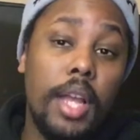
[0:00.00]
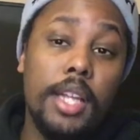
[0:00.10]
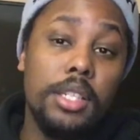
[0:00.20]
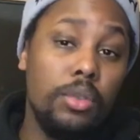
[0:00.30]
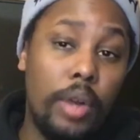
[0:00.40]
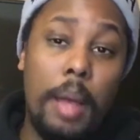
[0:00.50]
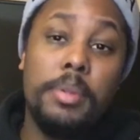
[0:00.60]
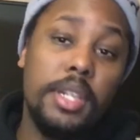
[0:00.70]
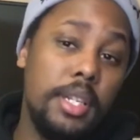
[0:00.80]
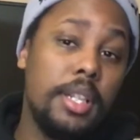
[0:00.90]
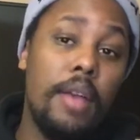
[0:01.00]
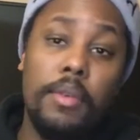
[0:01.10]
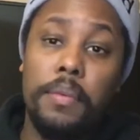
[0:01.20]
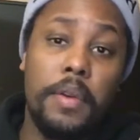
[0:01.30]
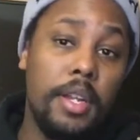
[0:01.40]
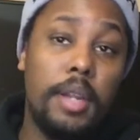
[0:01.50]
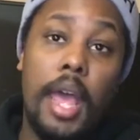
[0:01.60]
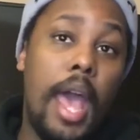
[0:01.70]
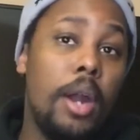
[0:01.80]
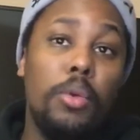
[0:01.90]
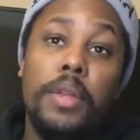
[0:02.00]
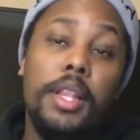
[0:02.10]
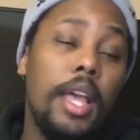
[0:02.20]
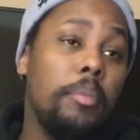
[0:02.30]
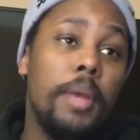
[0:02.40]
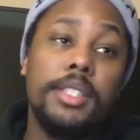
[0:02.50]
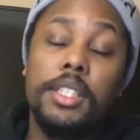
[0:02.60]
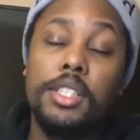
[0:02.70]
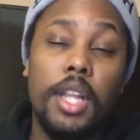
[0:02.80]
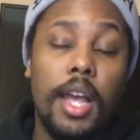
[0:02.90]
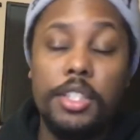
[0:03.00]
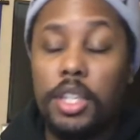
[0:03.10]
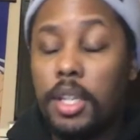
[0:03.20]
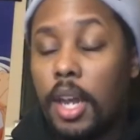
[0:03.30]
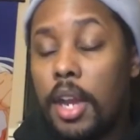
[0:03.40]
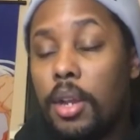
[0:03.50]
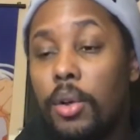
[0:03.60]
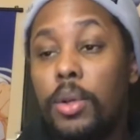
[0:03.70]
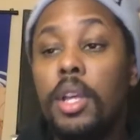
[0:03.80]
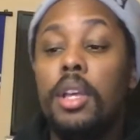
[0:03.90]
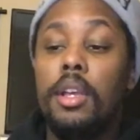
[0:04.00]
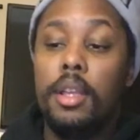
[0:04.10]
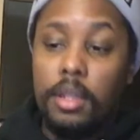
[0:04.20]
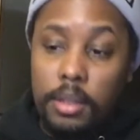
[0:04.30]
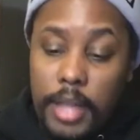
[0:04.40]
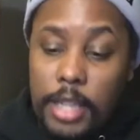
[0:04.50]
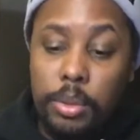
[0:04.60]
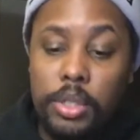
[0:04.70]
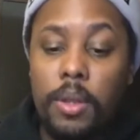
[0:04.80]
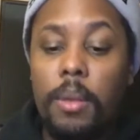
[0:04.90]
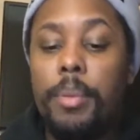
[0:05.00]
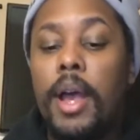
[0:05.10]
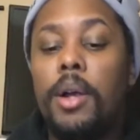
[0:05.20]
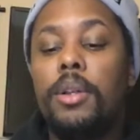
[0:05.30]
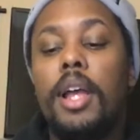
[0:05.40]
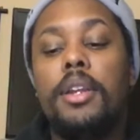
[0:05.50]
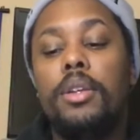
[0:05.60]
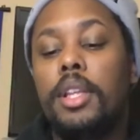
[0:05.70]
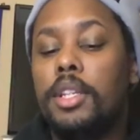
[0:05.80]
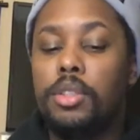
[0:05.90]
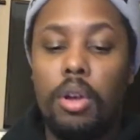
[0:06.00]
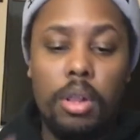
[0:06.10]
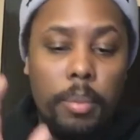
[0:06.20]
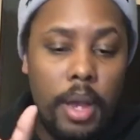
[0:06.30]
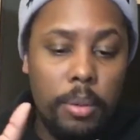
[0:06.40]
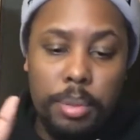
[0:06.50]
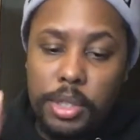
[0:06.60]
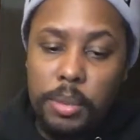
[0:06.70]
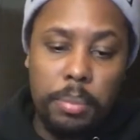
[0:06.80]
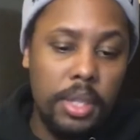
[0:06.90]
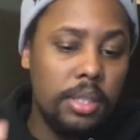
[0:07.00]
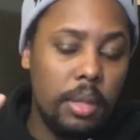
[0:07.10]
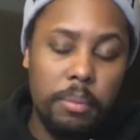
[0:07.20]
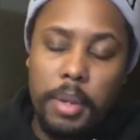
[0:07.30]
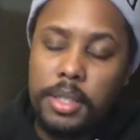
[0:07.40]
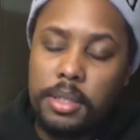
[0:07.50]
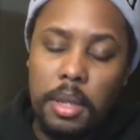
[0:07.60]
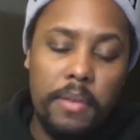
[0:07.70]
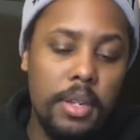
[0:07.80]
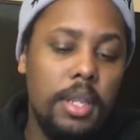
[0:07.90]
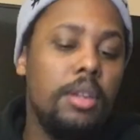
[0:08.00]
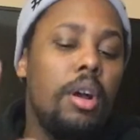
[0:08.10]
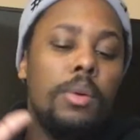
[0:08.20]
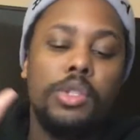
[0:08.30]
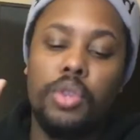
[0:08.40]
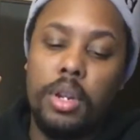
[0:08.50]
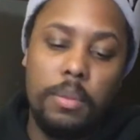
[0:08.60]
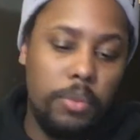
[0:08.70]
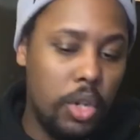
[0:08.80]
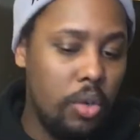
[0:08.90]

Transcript: Logic raps and he's having fun. I don't really like message Logic, and I know that's what he's all about. I know that he's all about pushing peace, love, and positivity, and always trying to, you